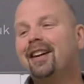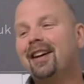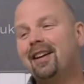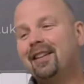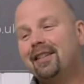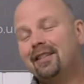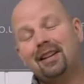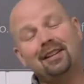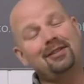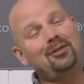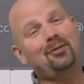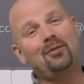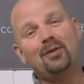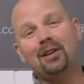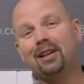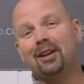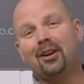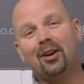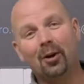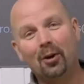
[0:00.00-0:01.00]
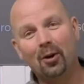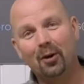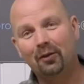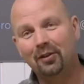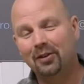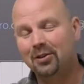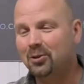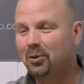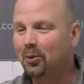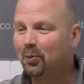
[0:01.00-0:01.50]
And that's really gone off
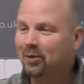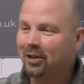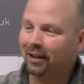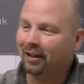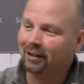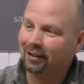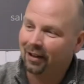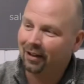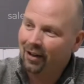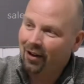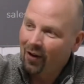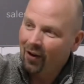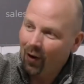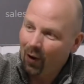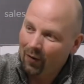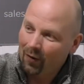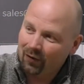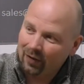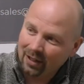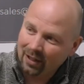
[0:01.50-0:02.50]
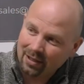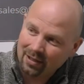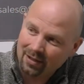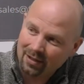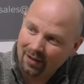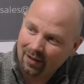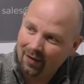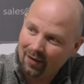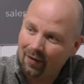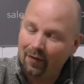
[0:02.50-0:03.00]
the subject of
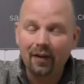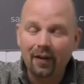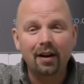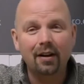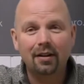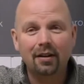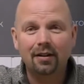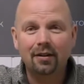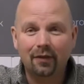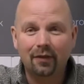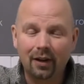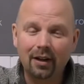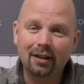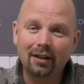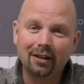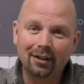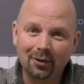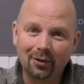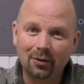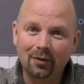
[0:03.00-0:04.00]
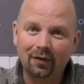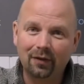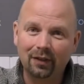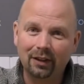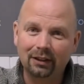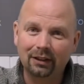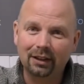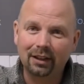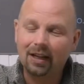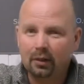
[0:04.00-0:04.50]
this very, very good
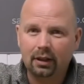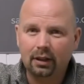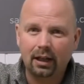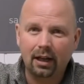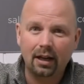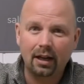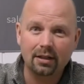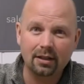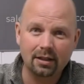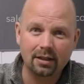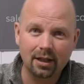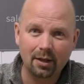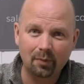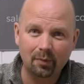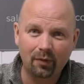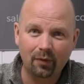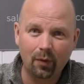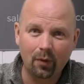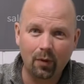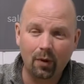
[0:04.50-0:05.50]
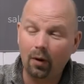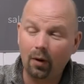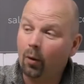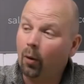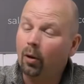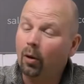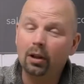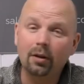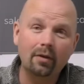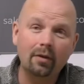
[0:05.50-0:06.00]
filter. As I said before,
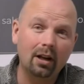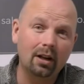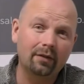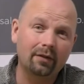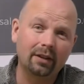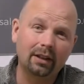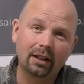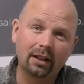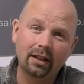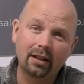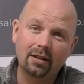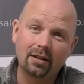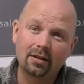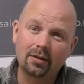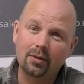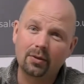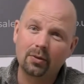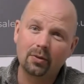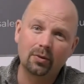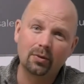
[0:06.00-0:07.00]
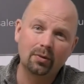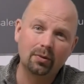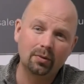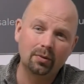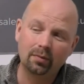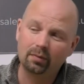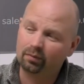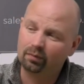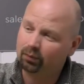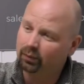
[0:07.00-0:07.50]
all the relevant links
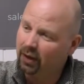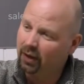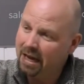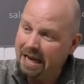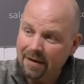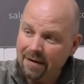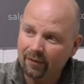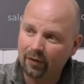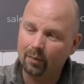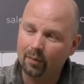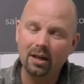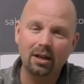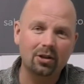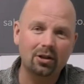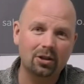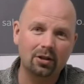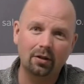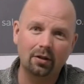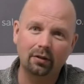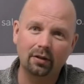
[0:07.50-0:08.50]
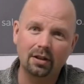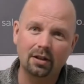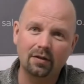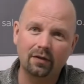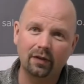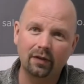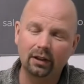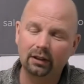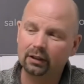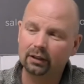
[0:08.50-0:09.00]
to information on this
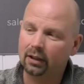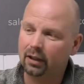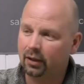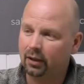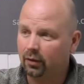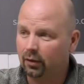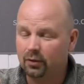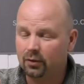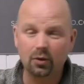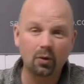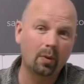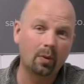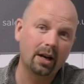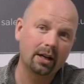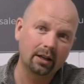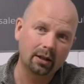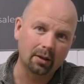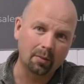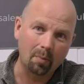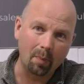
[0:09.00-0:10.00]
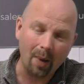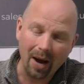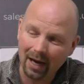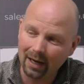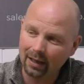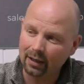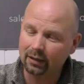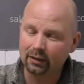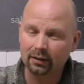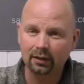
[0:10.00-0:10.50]
filter and also where you can
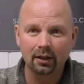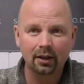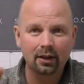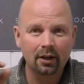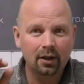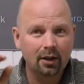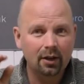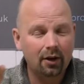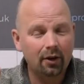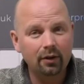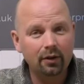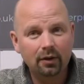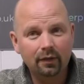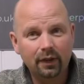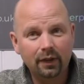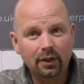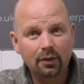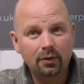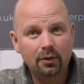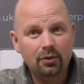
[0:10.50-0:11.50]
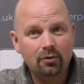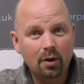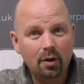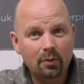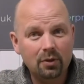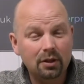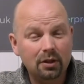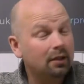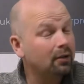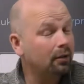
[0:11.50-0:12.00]
buy it are in the video
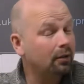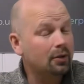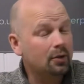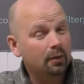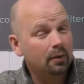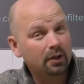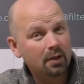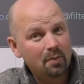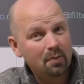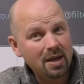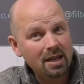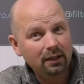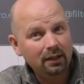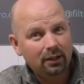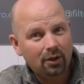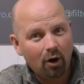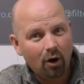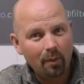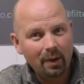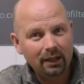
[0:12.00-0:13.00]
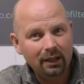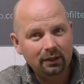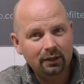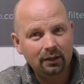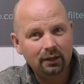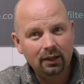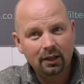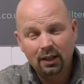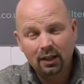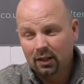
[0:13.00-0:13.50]
description and also in the pinned comment.
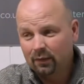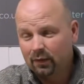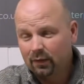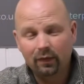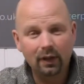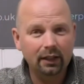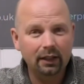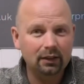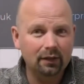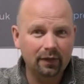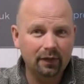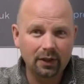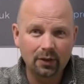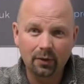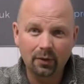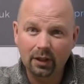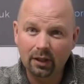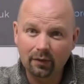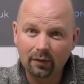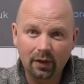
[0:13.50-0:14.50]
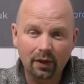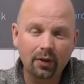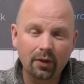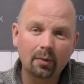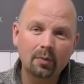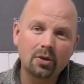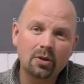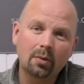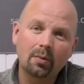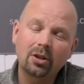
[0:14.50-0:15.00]
If you've liked the video, give it a
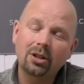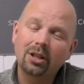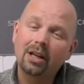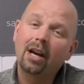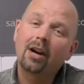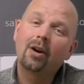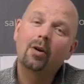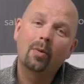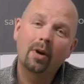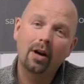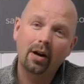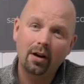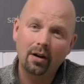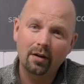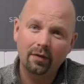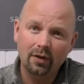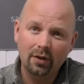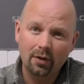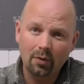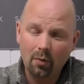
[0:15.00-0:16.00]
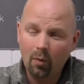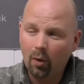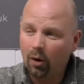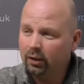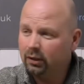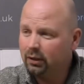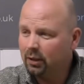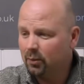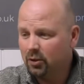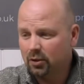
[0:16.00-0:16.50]
thumbs up, share it wherever you
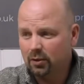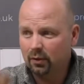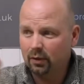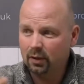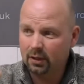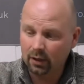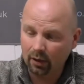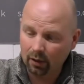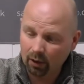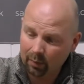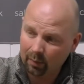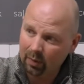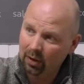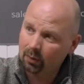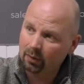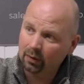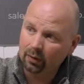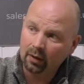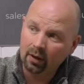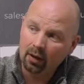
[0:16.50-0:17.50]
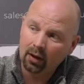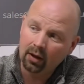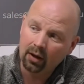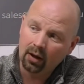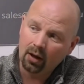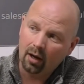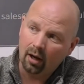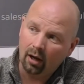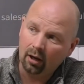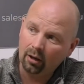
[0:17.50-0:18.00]
want. I'm sure there's a lot of people
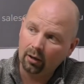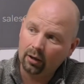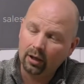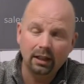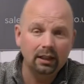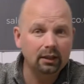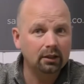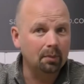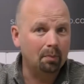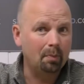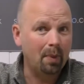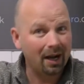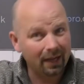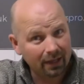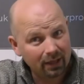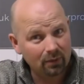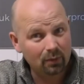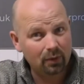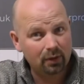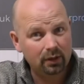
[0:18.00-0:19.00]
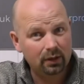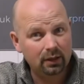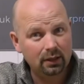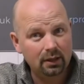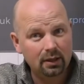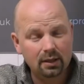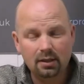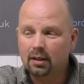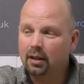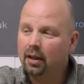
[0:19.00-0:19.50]
are looking into buying one of
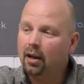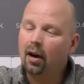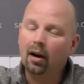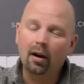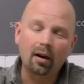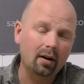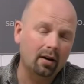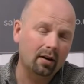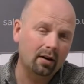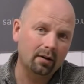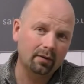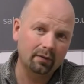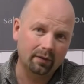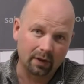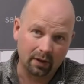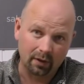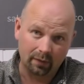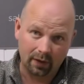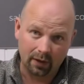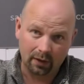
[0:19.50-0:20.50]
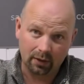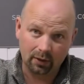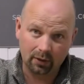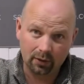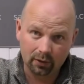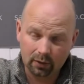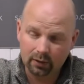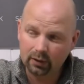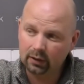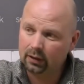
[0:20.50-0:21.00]
these. They are very, very
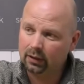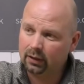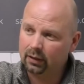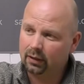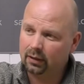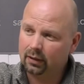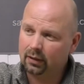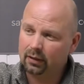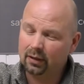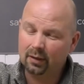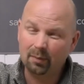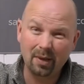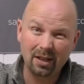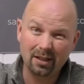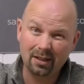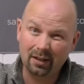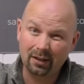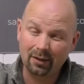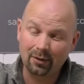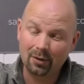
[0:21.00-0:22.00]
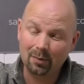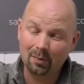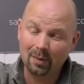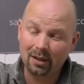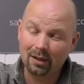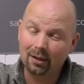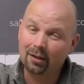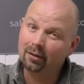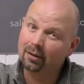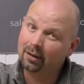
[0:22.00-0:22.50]
good. Basically just made
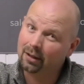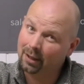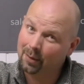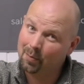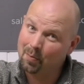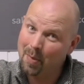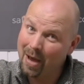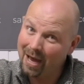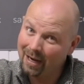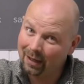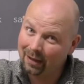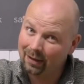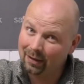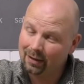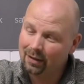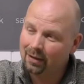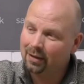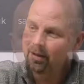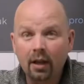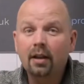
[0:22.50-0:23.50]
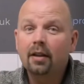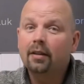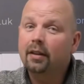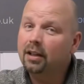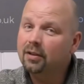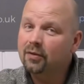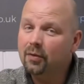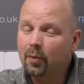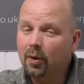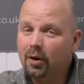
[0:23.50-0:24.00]
a good thing better.
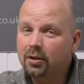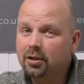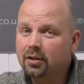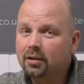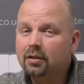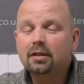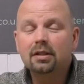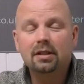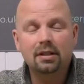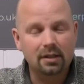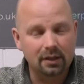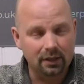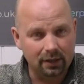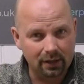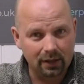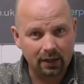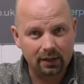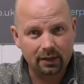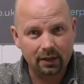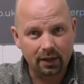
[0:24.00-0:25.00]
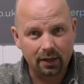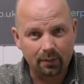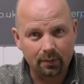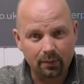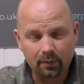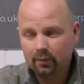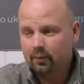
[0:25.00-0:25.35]
Thanks for watching. See you next time.